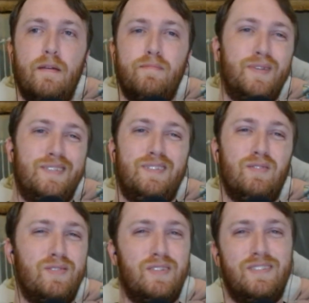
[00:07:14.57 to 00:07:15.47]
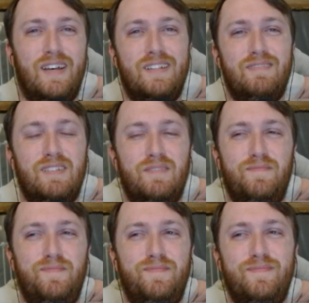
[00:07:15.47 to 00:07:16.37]
But it still is just not
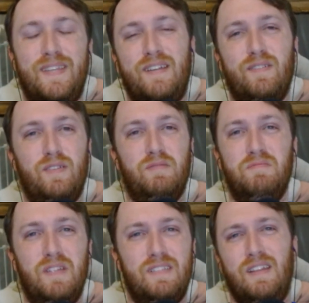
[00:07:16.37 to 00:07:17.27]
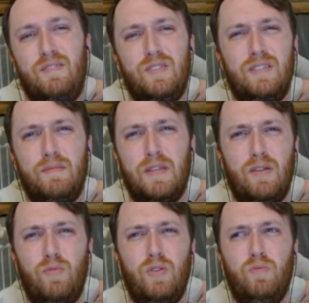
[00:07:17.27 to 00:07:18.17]
I don't know. It's not really something I
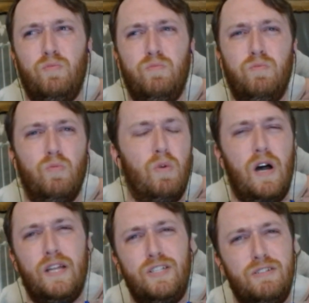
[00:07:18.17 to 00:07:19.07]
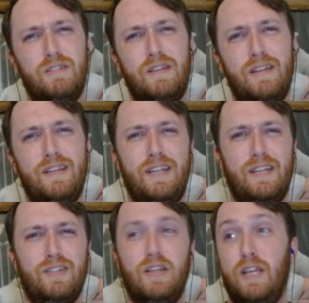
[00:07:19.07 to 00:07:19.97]
want to watch. And
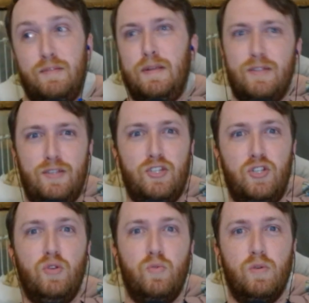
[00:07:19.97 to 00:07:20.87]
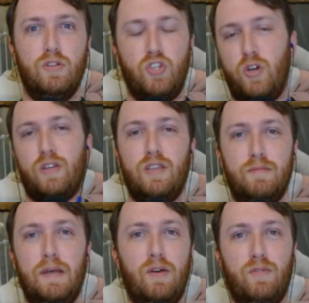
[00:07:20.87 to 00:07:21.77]
it, especially in a show talking
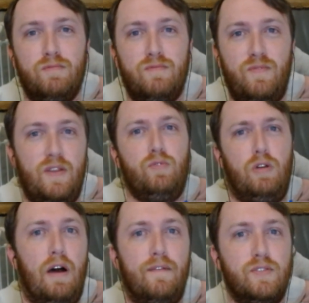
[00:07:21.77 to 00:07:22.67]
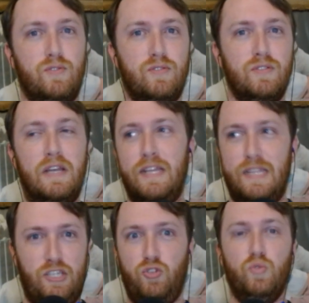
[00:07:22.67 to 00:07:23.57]
about federal officers
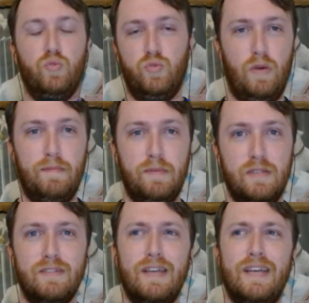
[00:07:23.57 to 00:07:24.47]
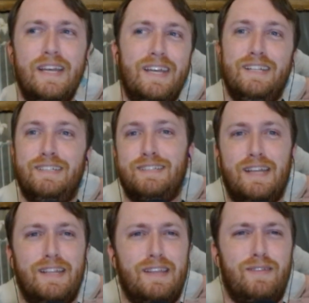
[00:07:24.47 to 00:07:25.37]
that use weapons, it's just kind
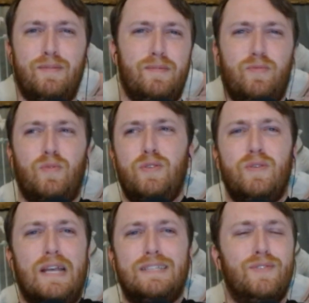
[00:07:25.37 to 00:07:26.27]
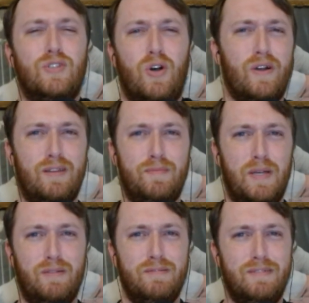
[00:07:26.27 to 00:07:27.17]
of like what are you guys even talking
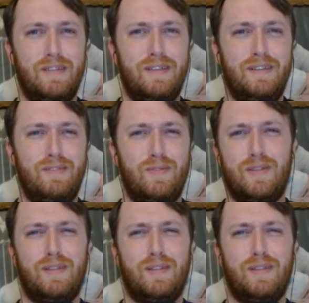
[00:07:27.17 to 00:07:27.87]
about? Like,